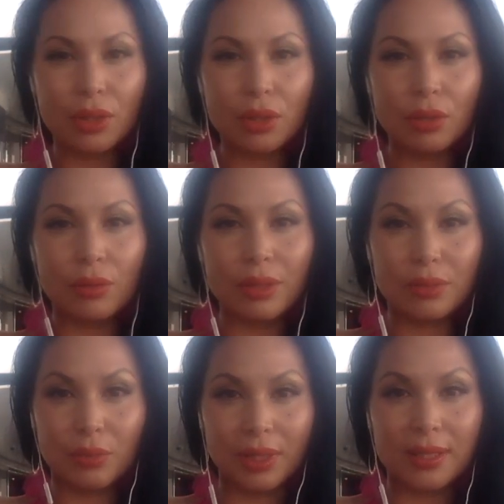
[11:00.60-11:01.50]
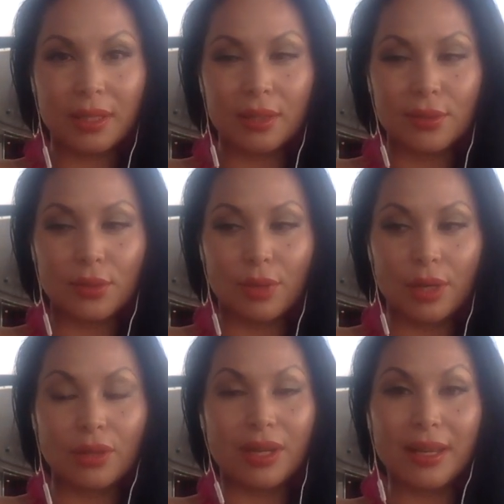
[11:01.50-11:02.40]
do is release and
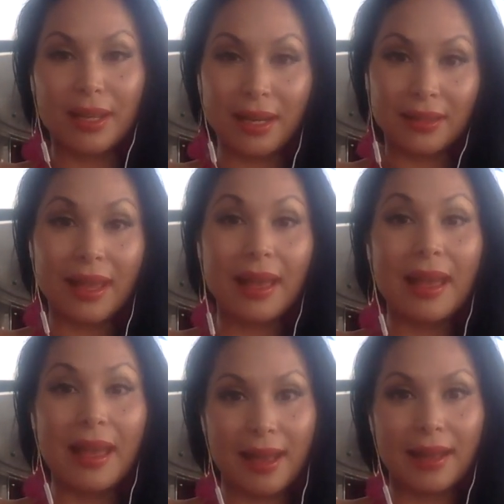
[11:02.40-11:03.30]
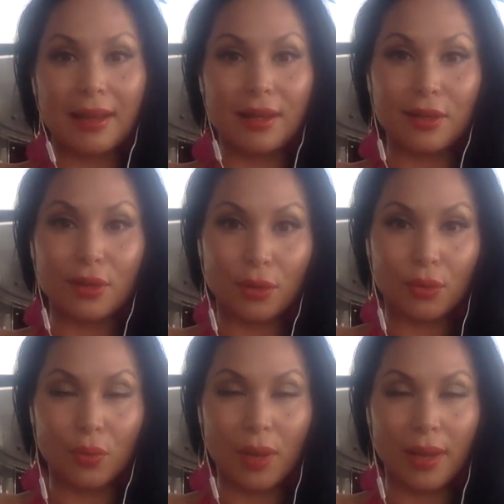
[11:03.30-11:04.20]
surrender and get the heck out of your
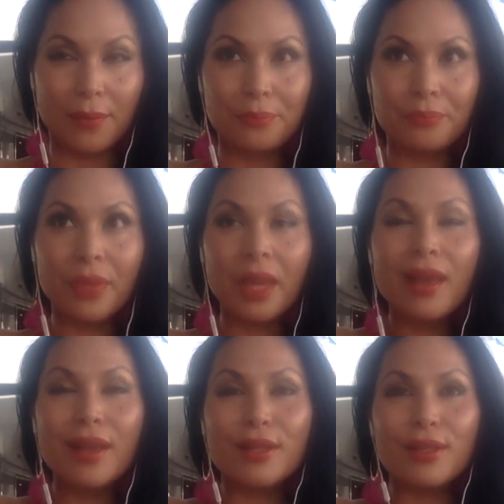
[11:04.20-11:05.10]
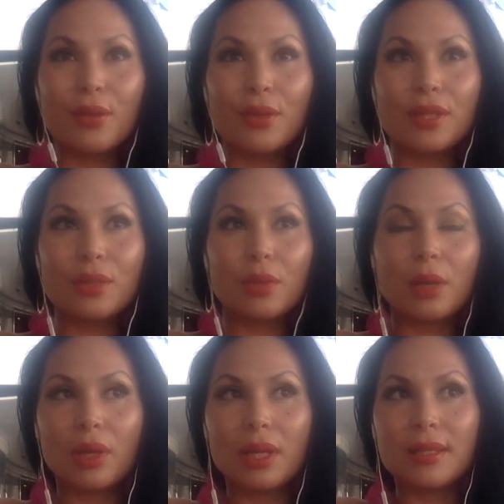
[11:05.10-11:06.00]
own way. So this is what I
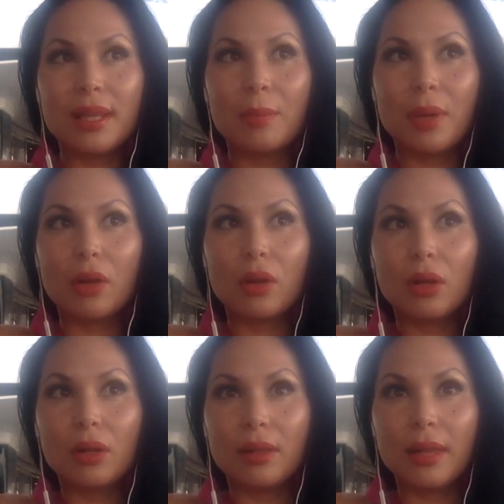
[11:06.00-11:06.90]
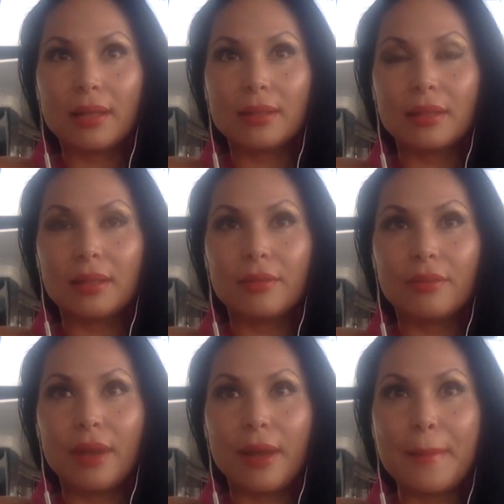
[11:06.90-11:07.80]
want to say about collective
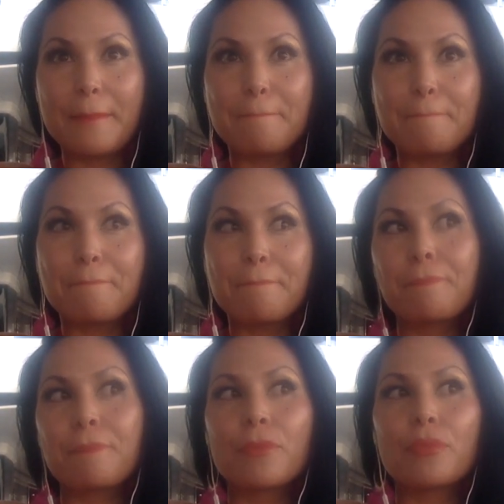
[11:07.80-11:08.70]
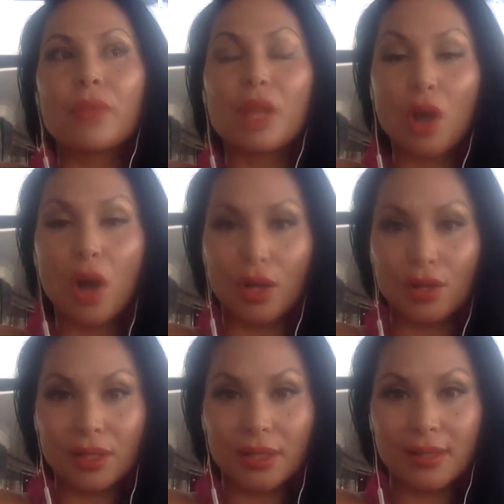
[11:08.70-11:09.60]

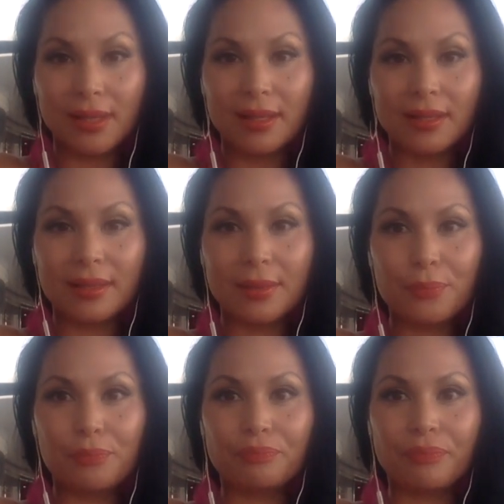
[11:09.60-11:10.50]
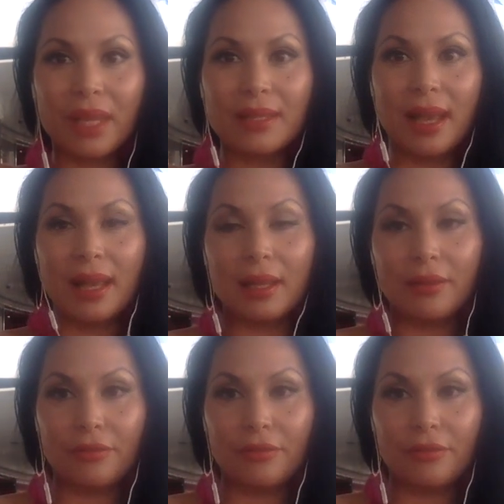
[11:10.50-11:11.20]
consciousness, is that